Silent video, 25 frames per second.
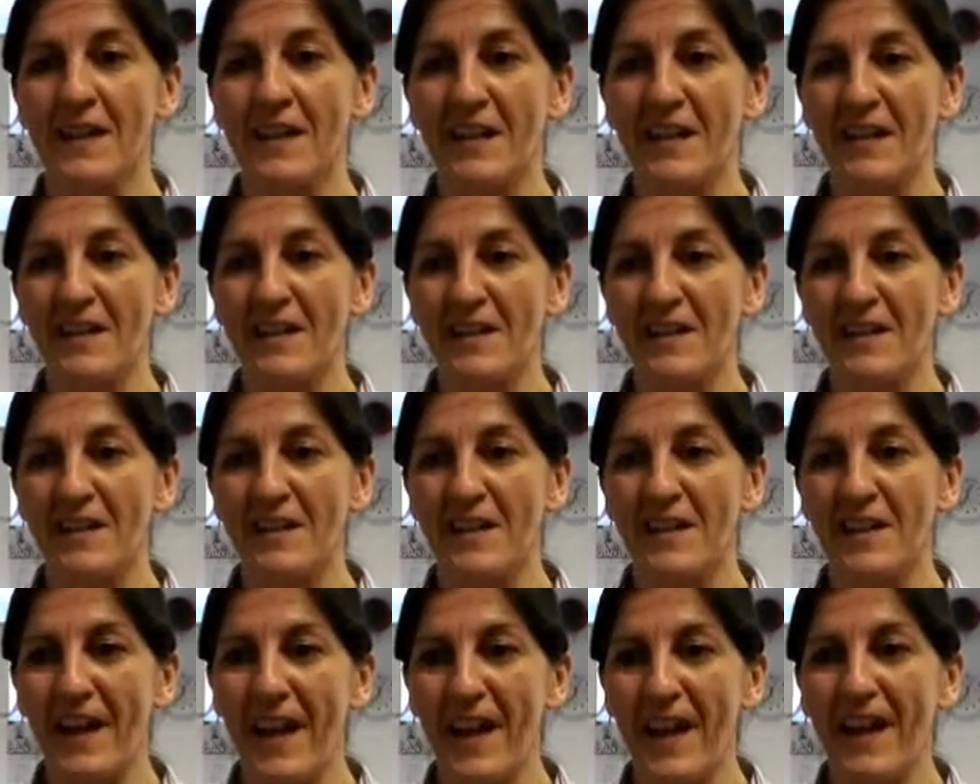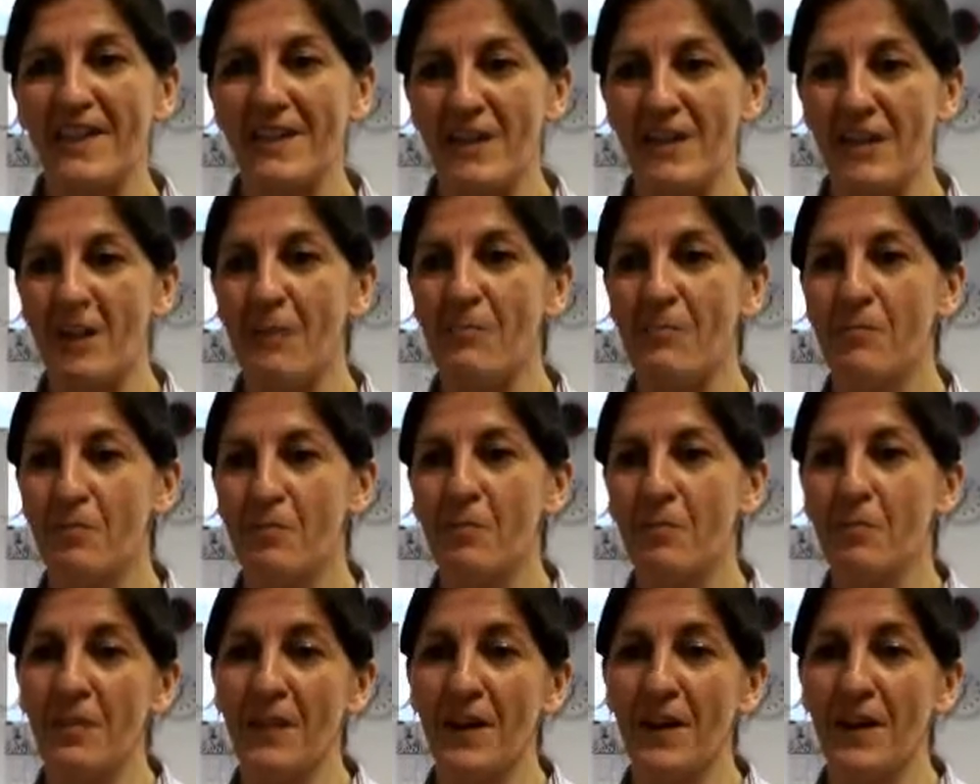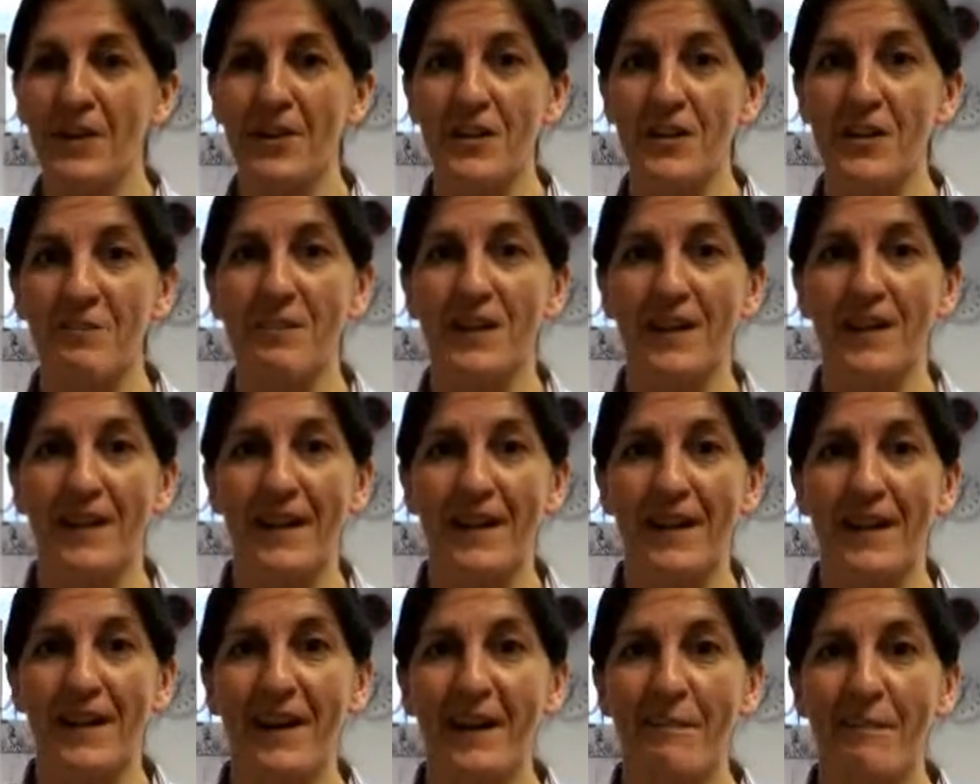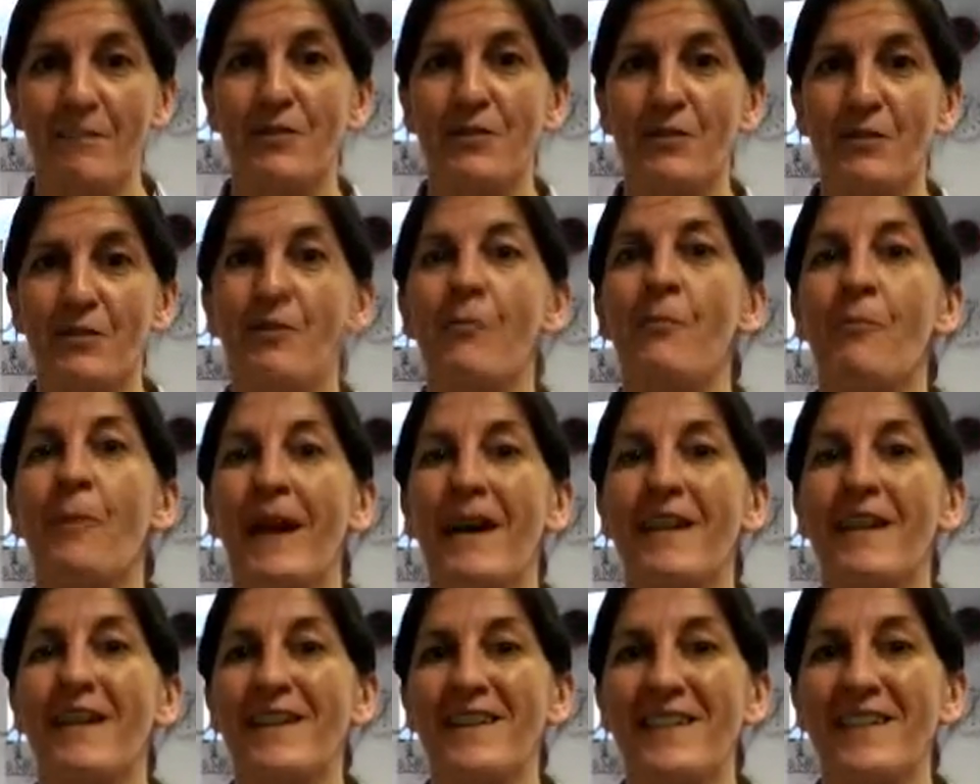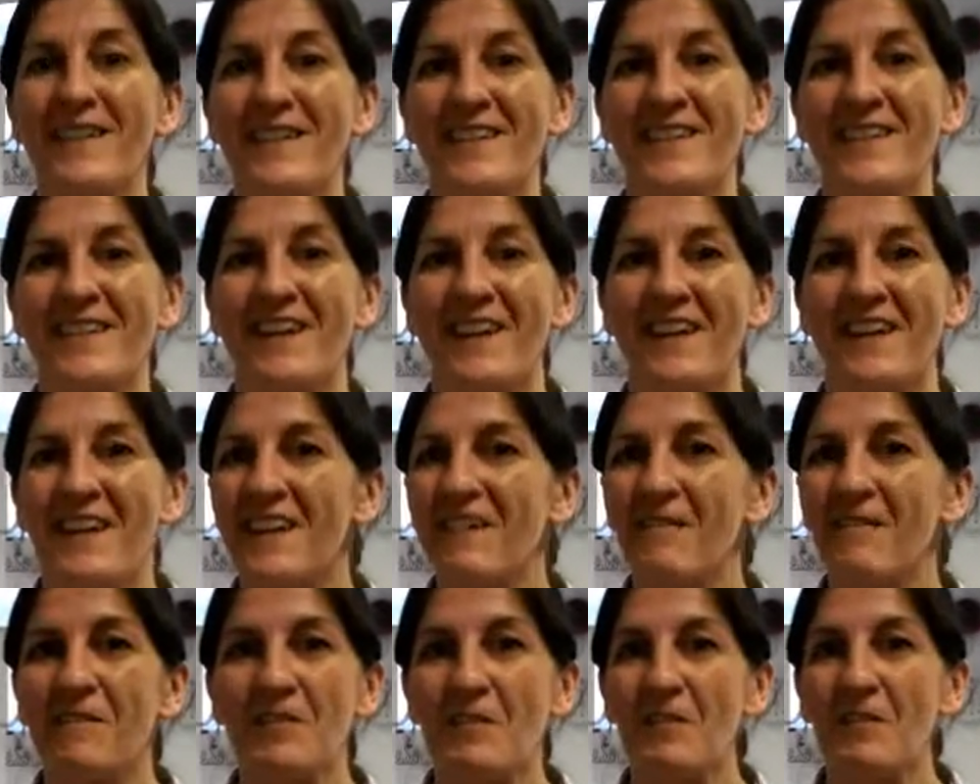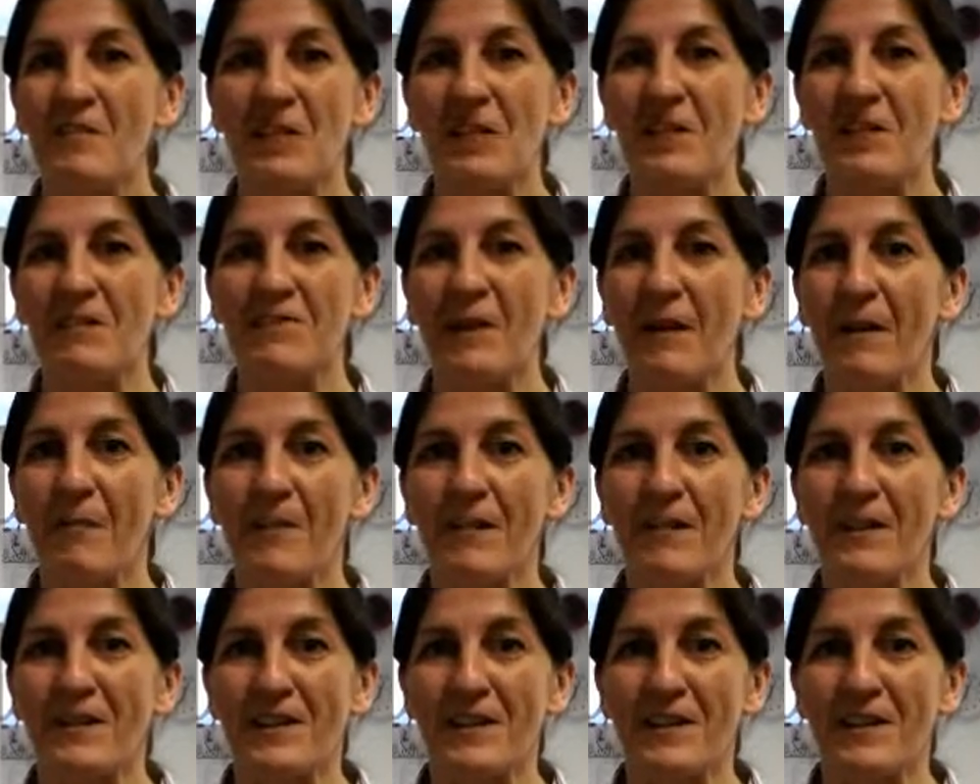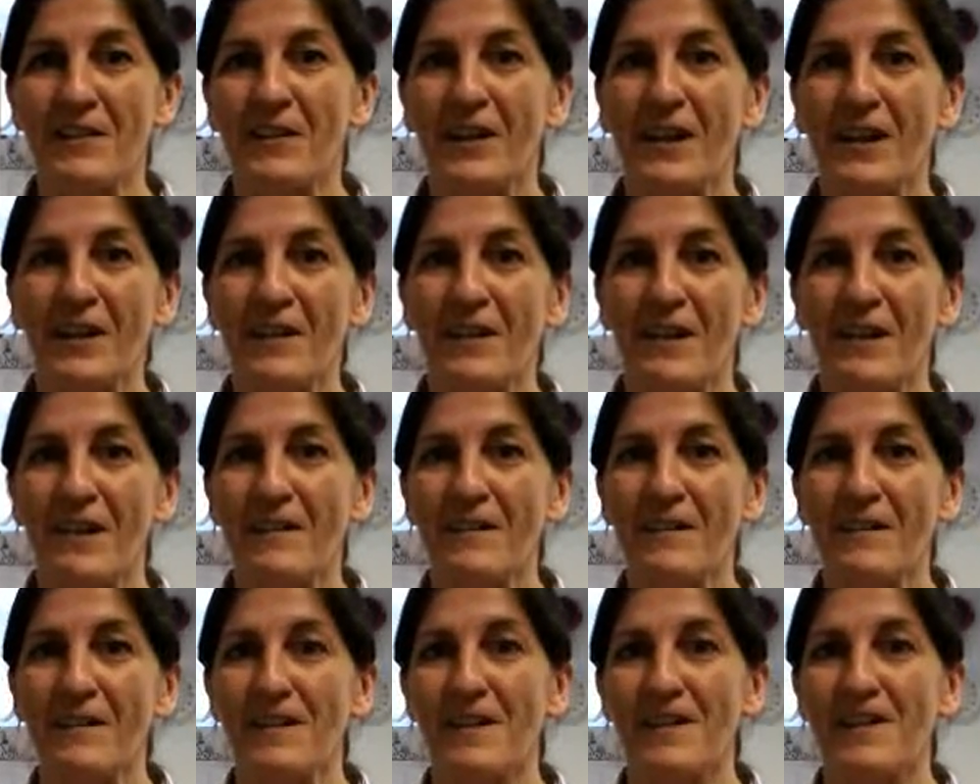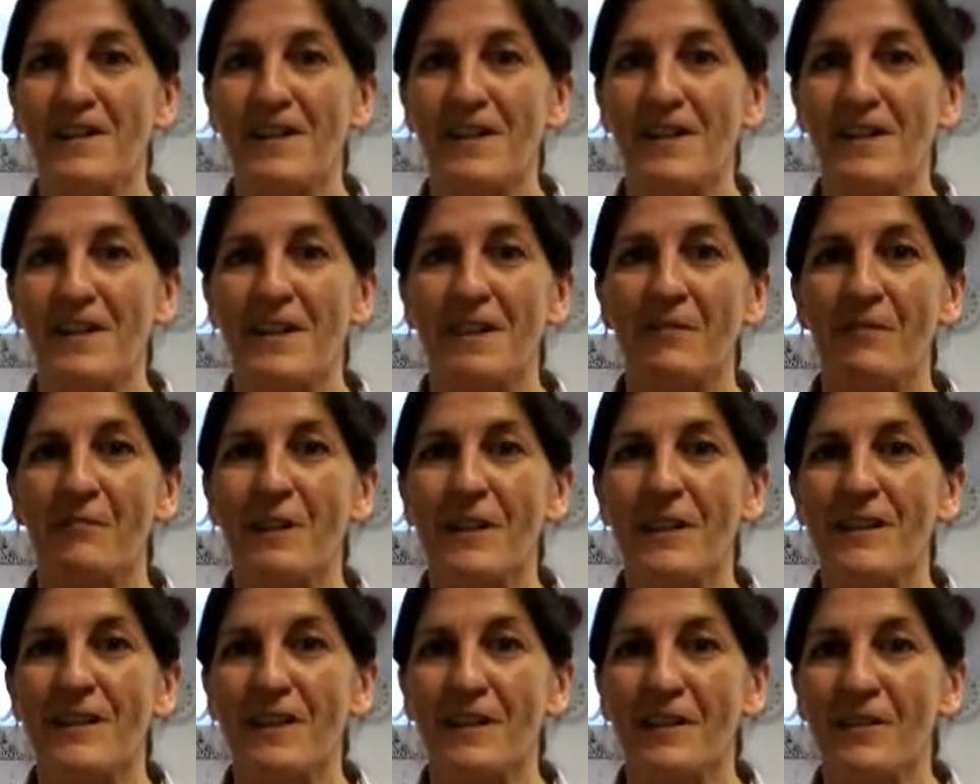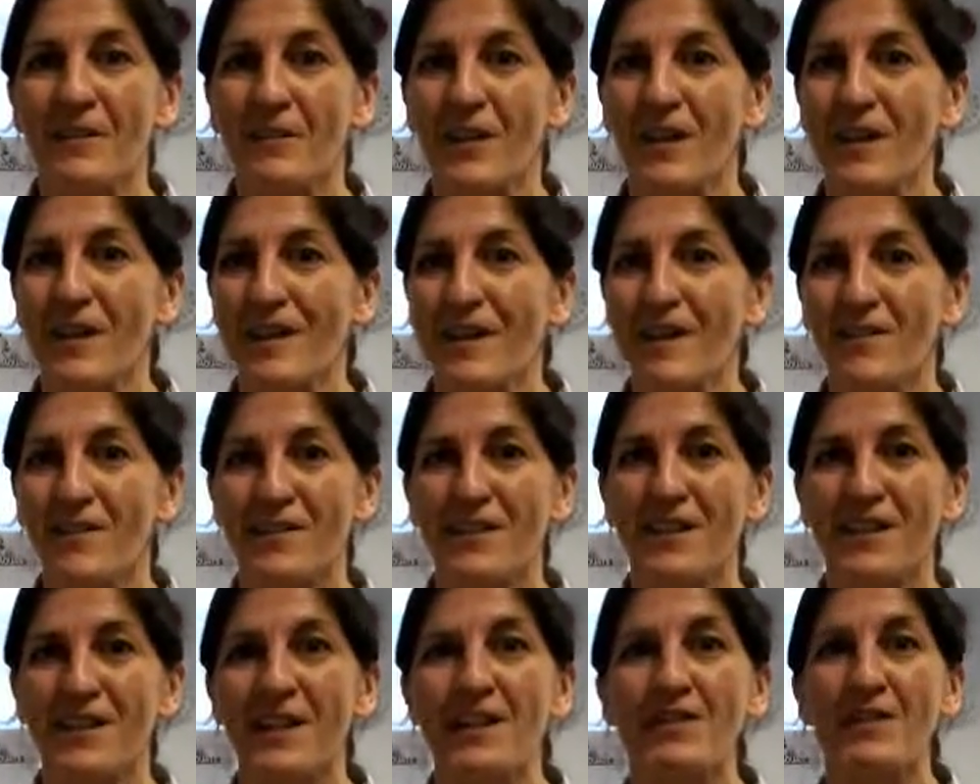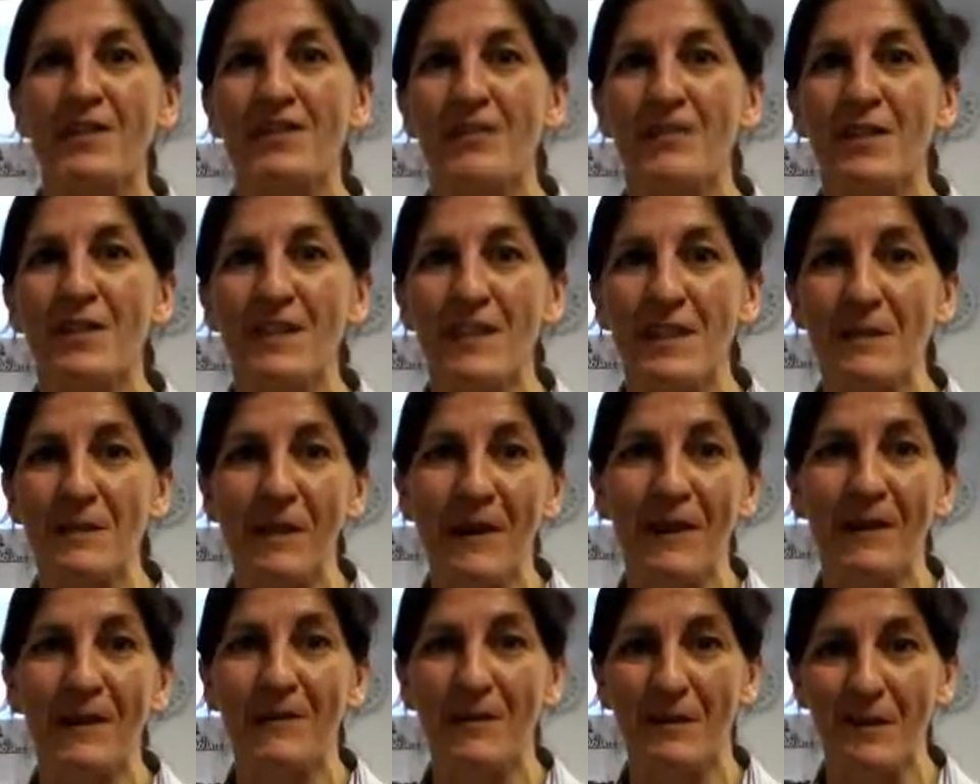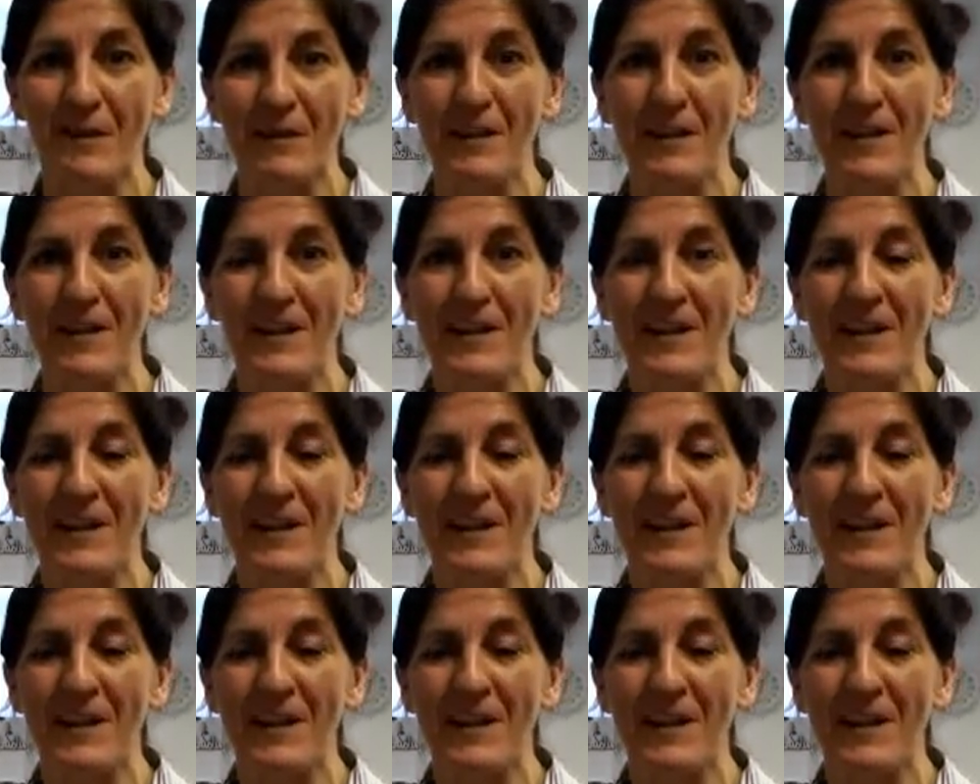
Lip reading: And that, coupled with actually being at Hampton Court Palace, was just fabulous. You look out that circular window down to the yew trees at the back of the